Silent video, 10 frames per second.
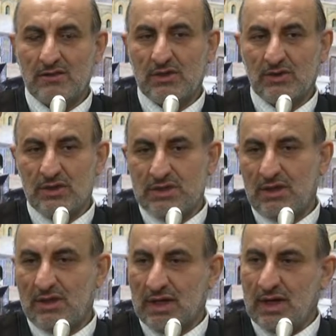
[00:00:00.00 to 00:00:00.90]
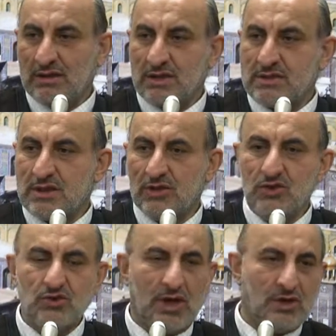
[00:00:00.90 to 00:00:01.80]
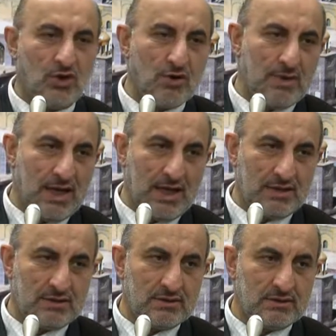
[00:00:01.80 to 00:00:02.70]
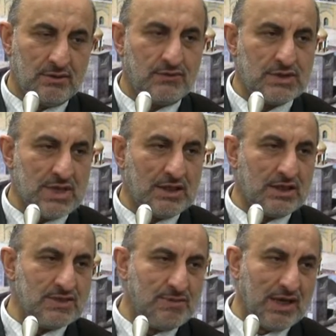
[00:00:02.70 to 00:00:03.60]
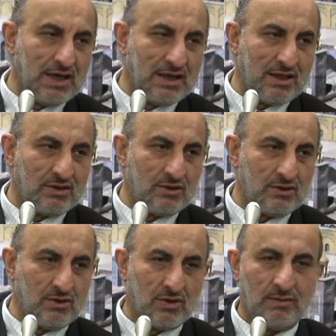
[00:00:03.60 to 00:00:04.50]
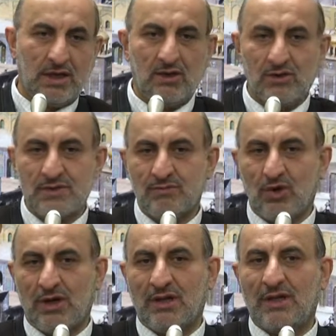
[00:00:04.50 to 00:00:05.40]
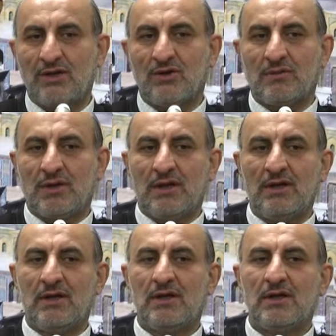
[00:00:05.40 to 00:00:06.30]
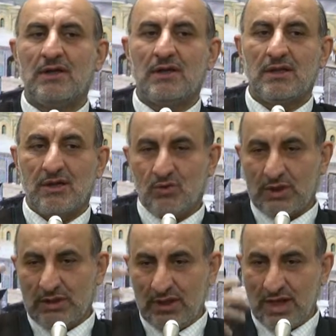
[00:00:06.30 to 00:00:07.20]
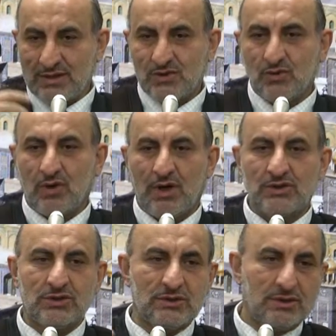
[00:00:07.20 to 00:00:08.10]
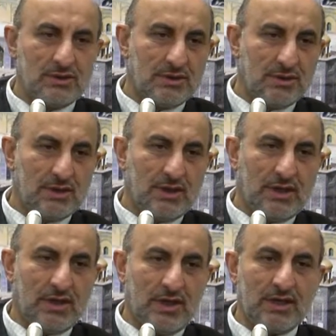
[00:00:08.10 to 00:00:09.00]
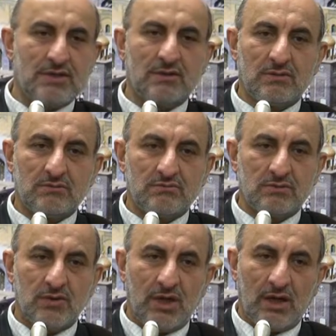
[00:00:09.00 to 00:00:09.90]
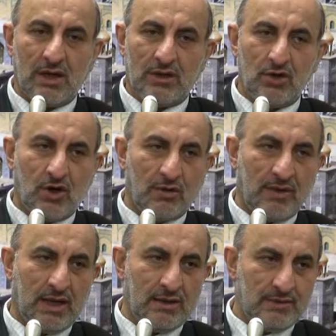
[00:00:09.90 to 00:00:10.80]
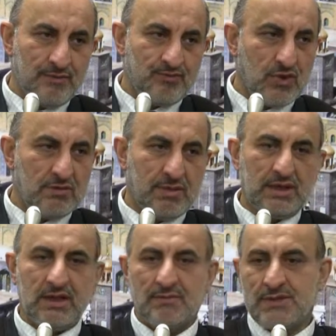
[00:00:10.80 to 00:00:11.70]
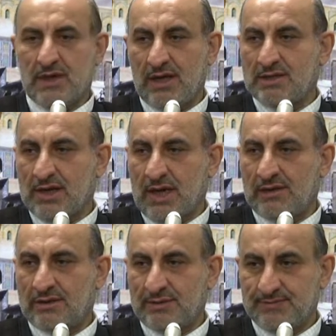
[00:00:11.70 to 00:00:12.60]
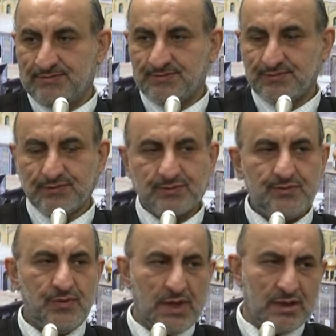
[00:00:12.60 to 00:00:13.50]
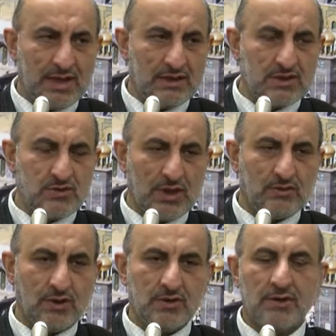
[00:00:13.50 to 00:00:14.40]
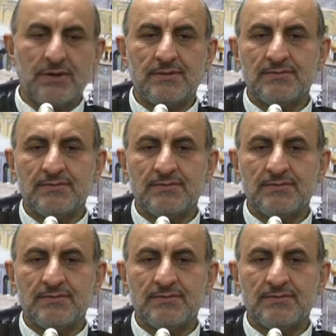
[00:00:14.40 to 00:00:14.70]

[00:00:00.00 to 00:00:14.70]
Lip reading: But you say the hand is the usual normal hand. If his hand is bigger than normal or smaller than normal, then what he has to wash is the normal medium-sized hand. That is what we call.